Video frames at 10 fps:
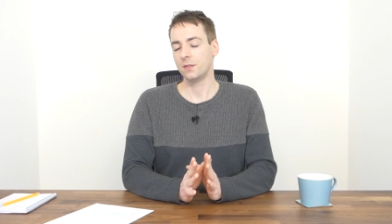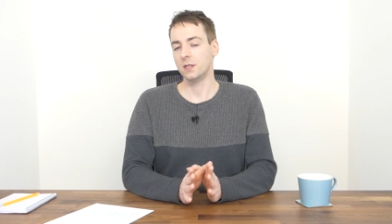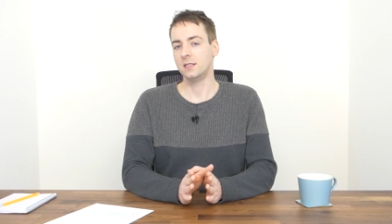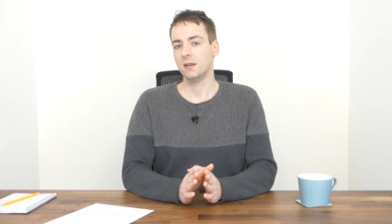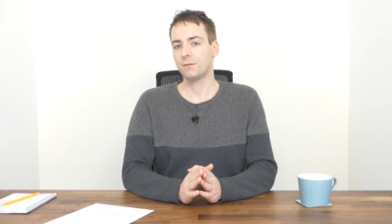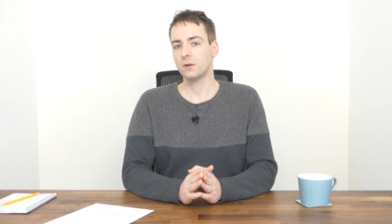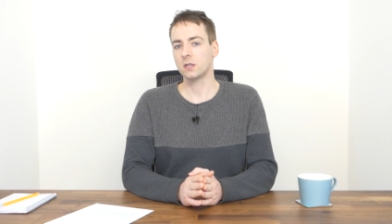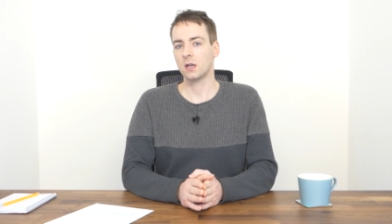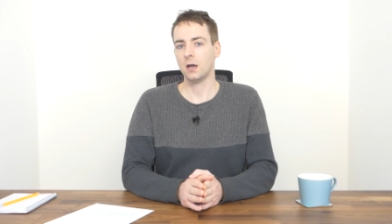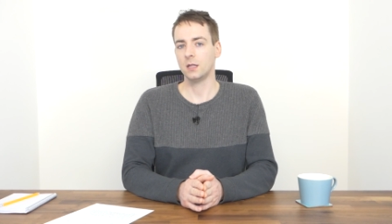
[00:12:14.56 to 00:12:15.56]
The
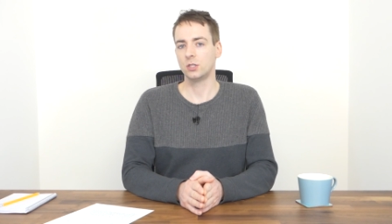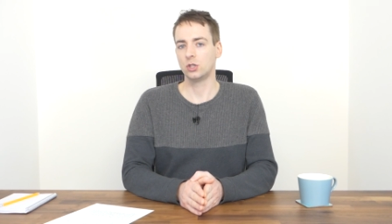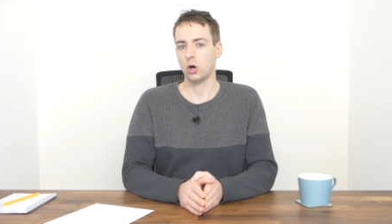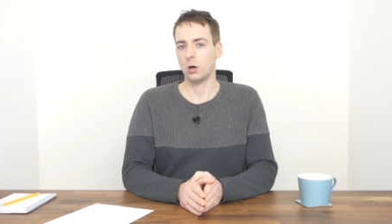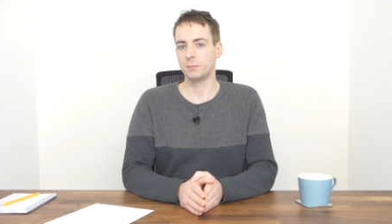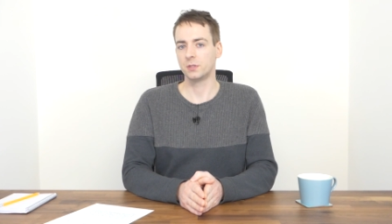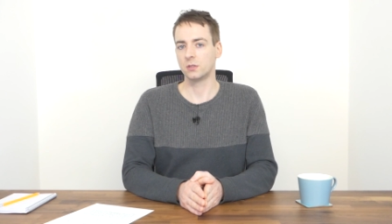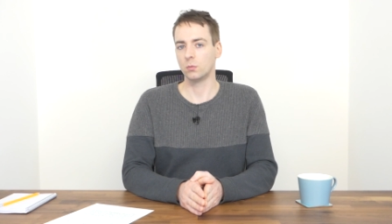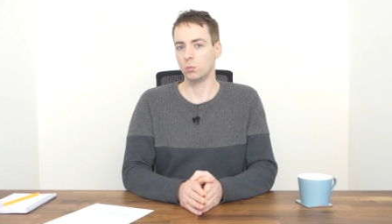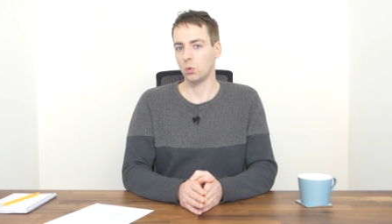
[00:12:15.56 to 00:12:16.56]
different colored
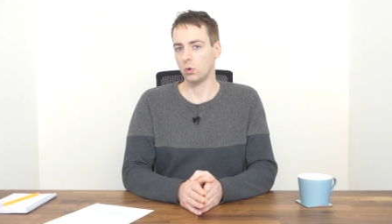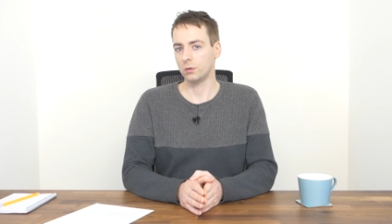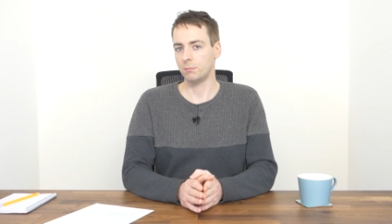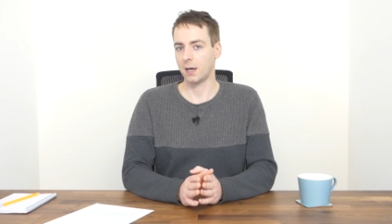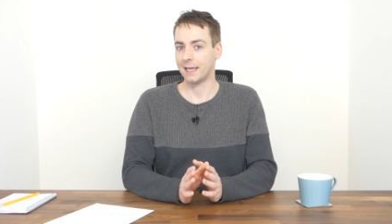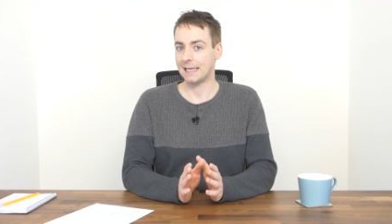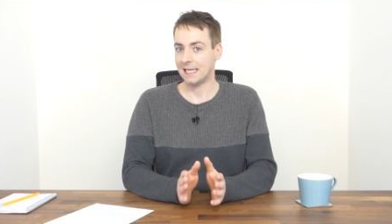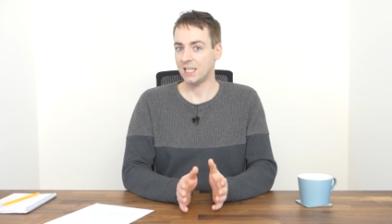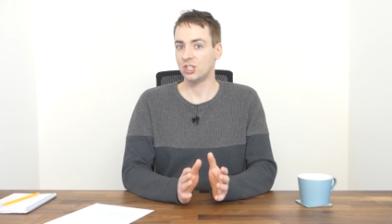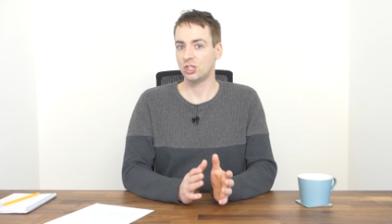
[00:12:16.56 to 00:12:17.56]
tops worn by
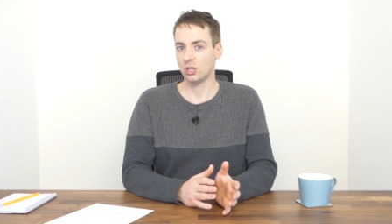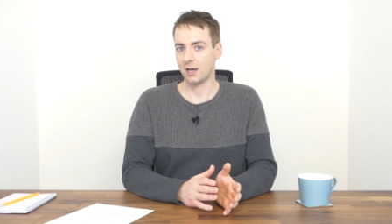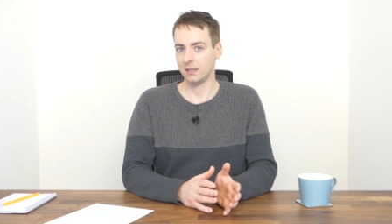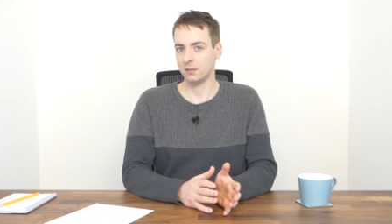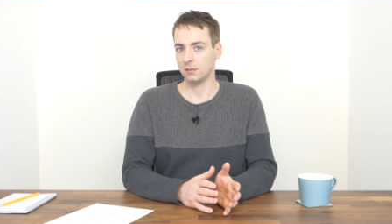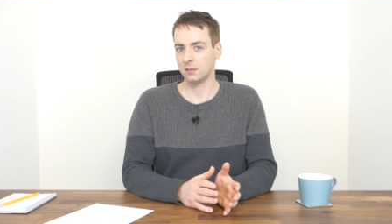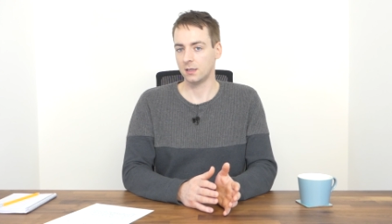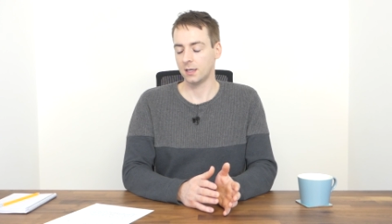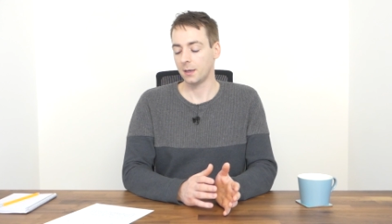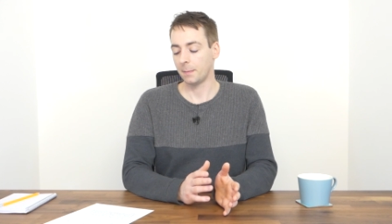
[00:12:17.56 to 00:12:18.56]
each child
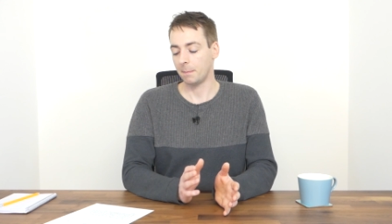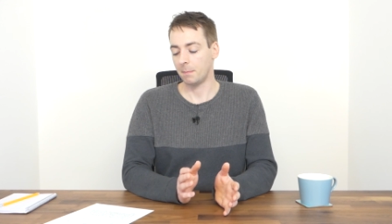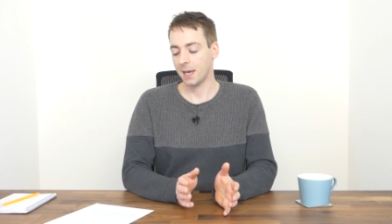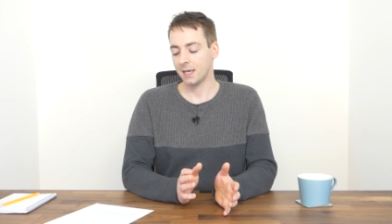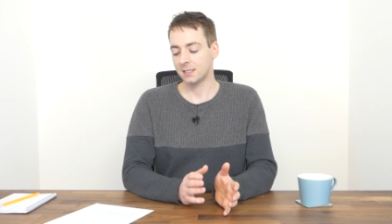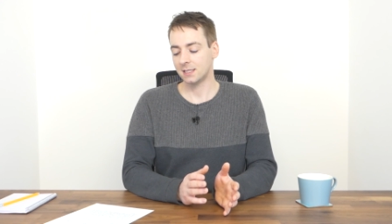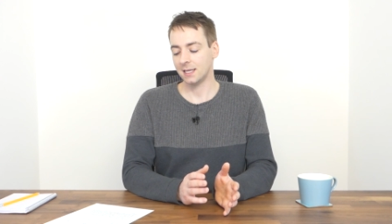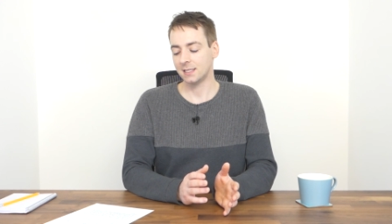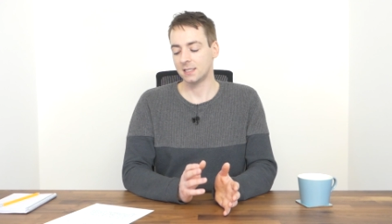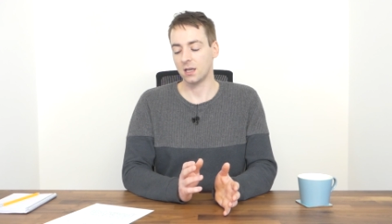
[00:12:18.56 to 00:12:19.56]
makes
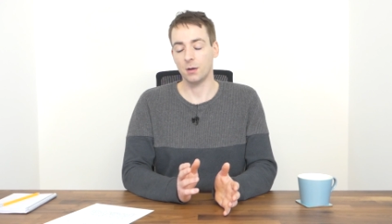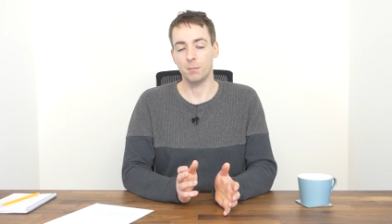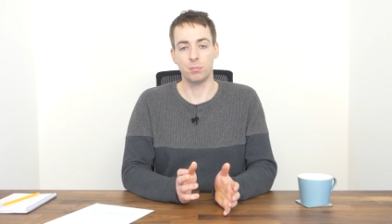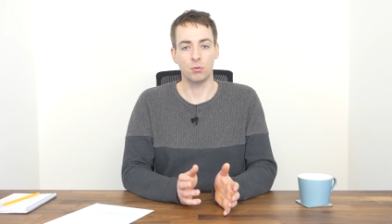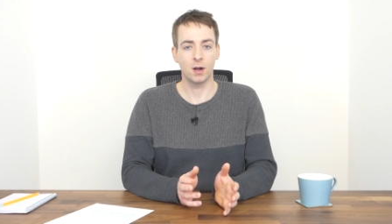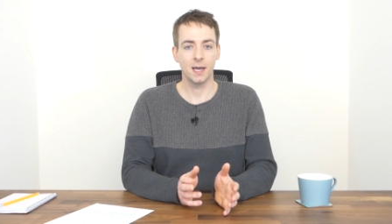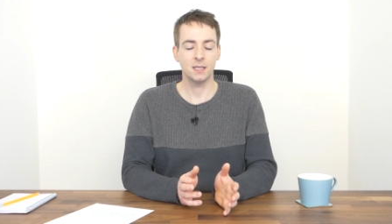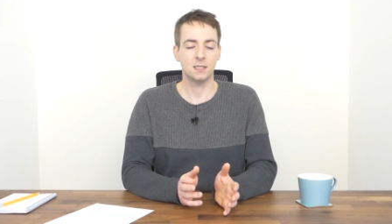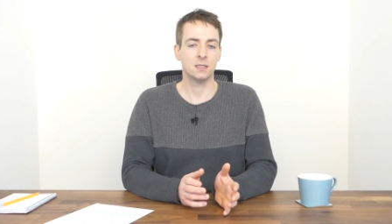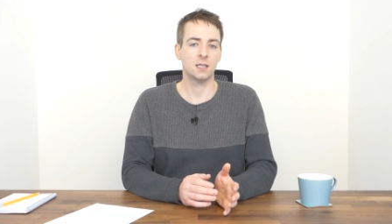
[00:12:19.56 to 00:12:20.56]
this a
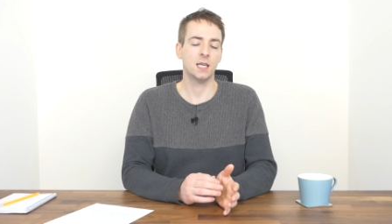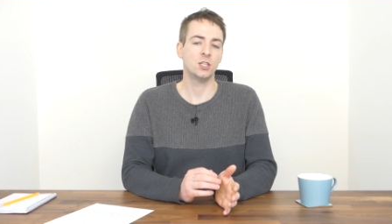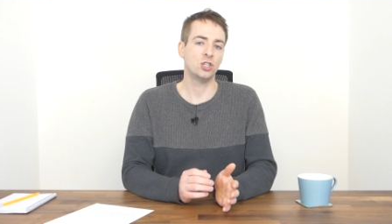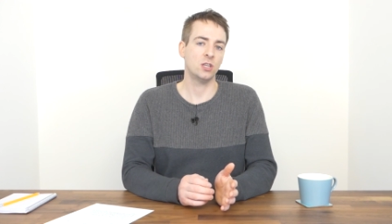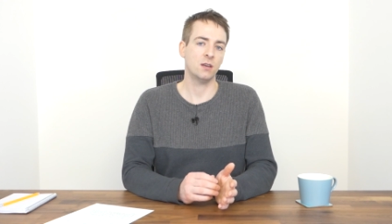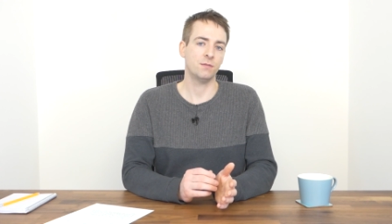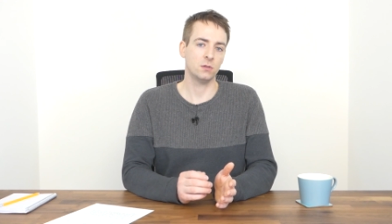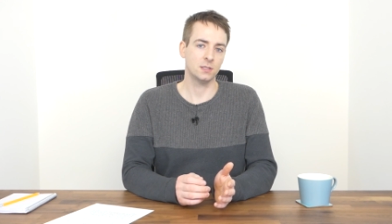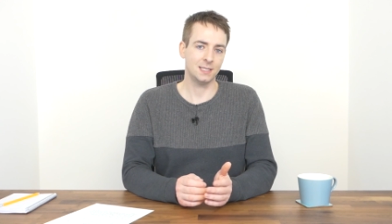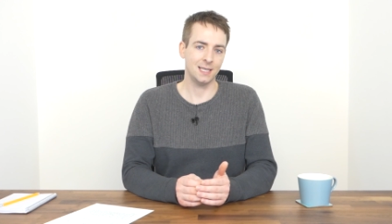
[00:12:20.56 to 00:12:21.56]
bright and
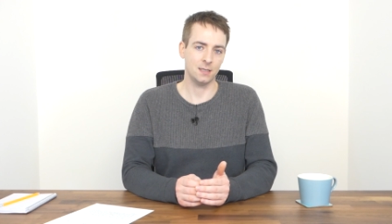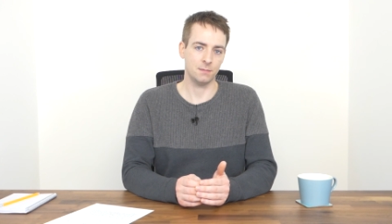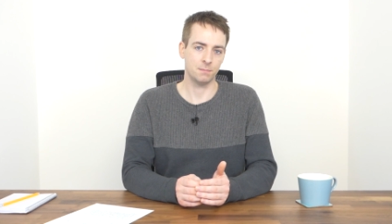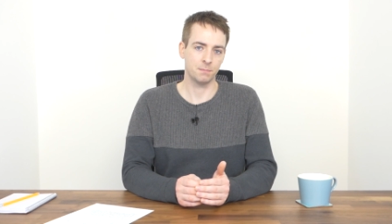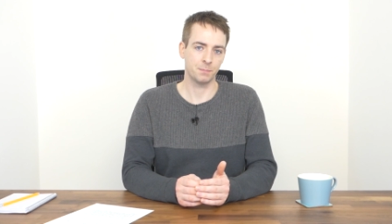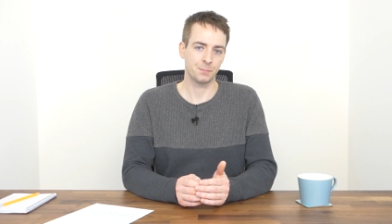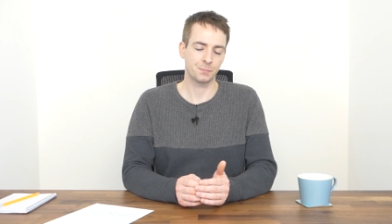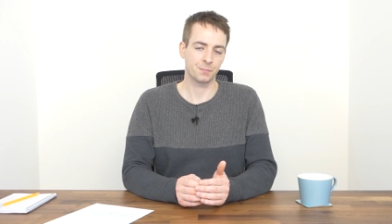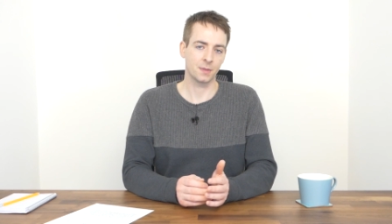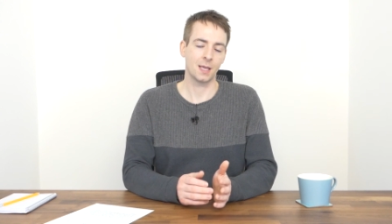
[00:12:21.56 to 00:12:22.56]
cheerful scene,
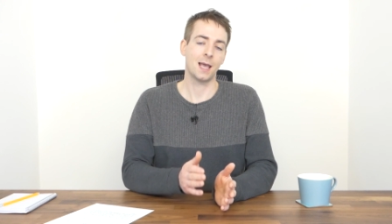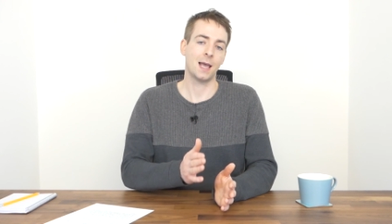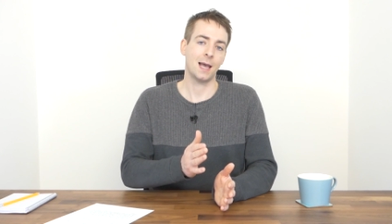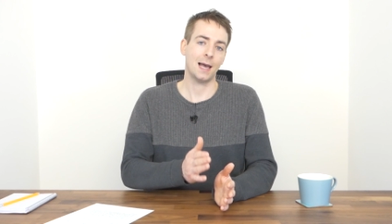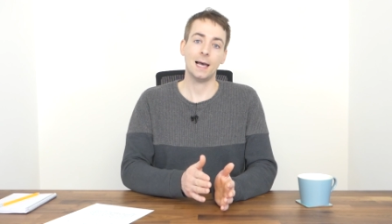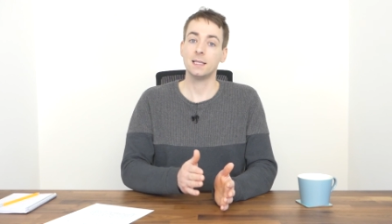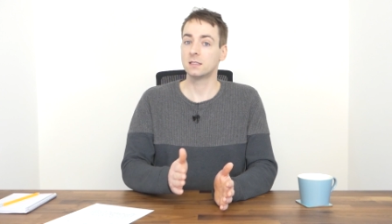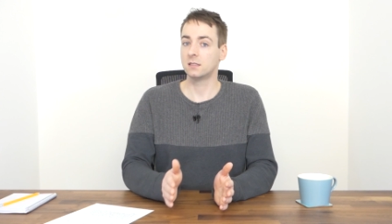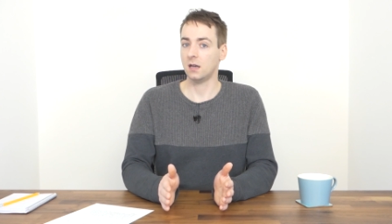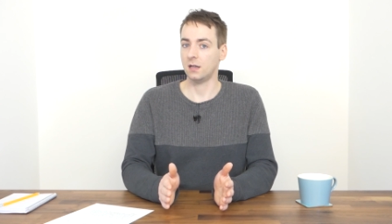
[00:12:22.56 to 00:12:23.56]

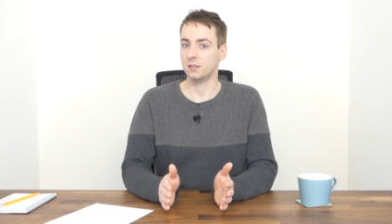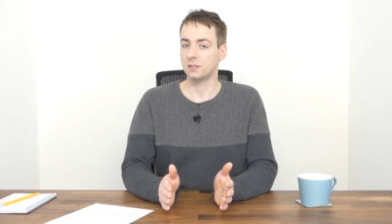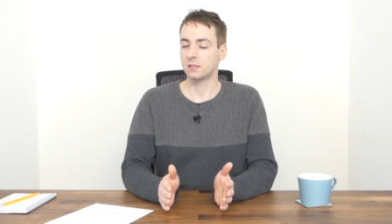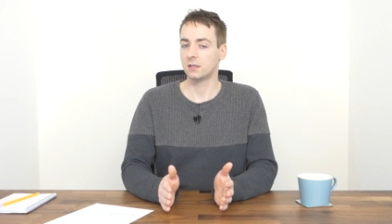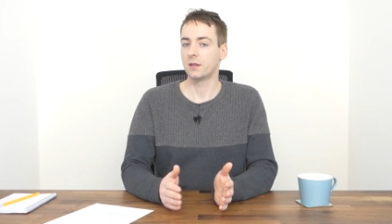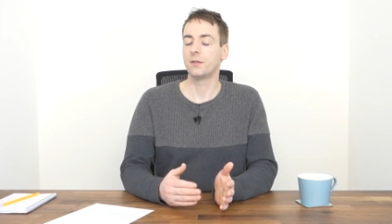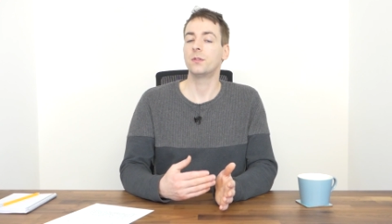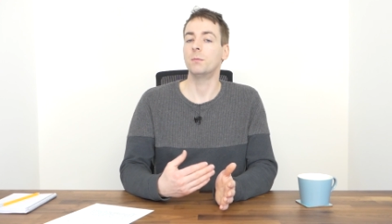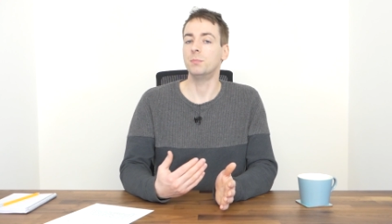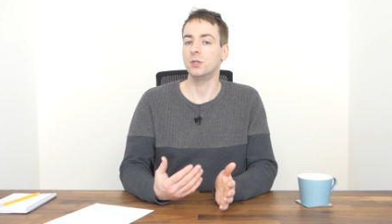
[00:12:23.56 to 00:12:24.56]
as does
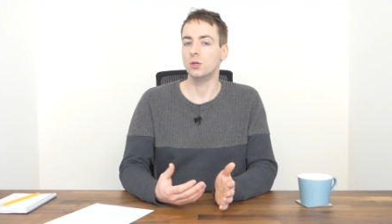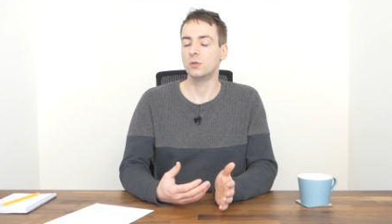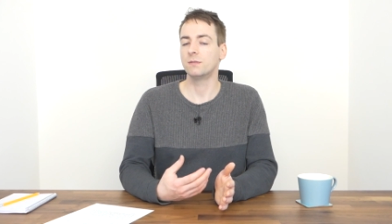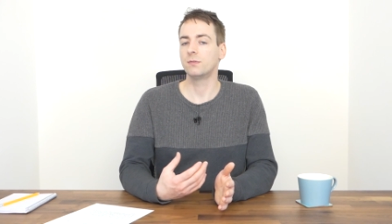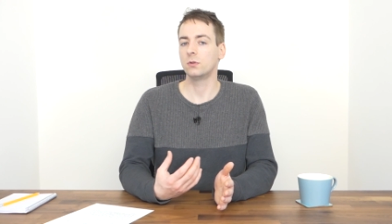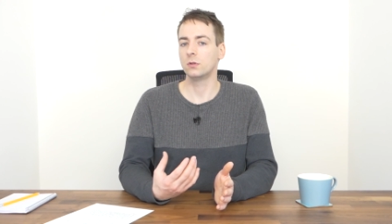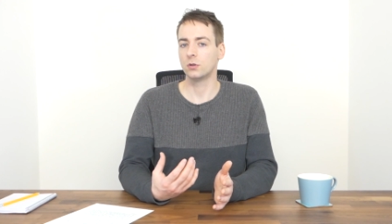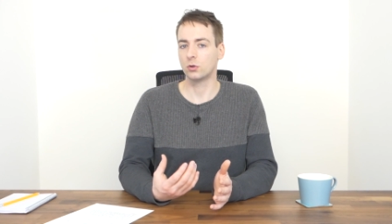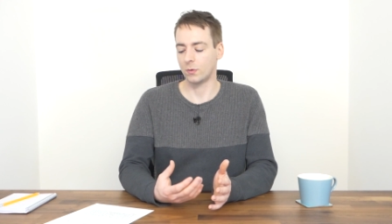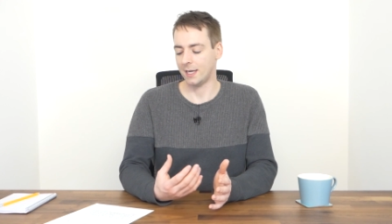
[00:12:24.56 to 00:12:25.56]
the beautiful
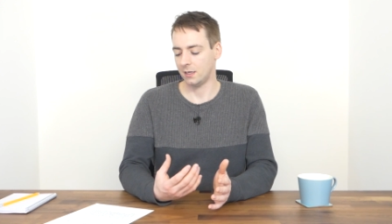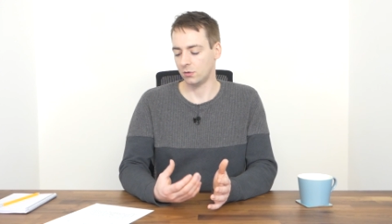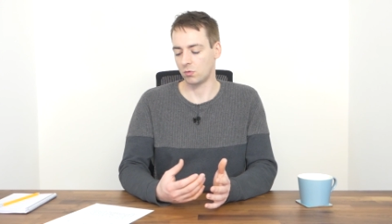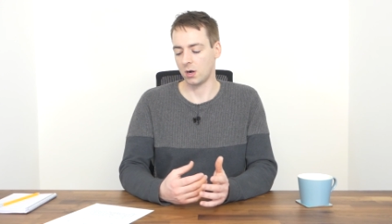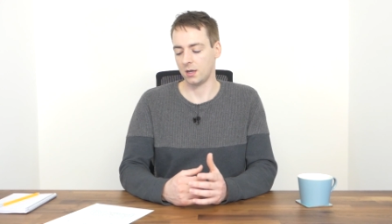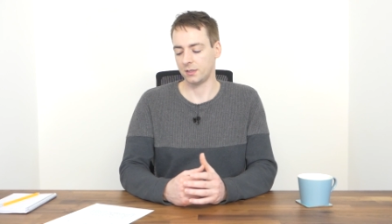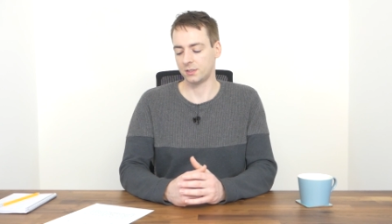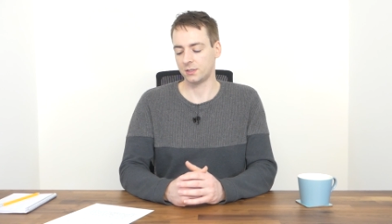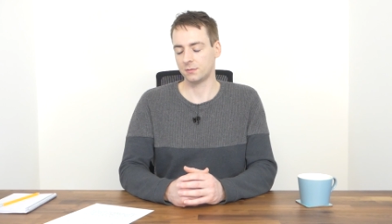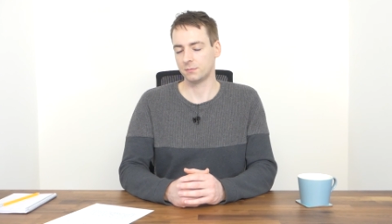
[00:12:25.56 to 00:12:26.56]
green
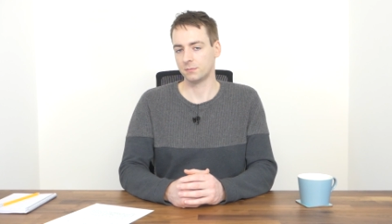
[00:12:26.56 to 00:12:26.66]
grass.